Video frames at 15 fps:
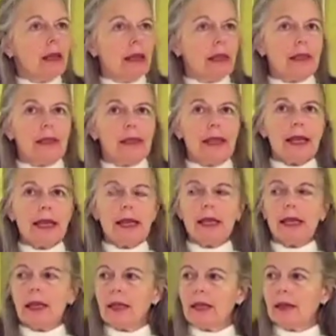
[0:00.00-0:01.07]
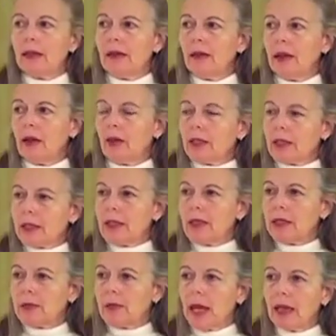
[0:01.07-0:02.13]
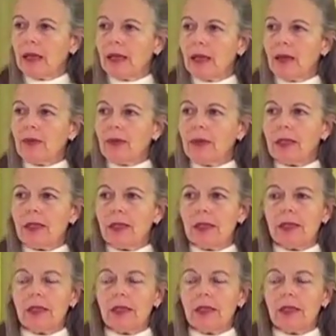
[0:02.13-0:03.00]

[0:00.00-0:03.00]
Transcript: It's here, it's this magnificent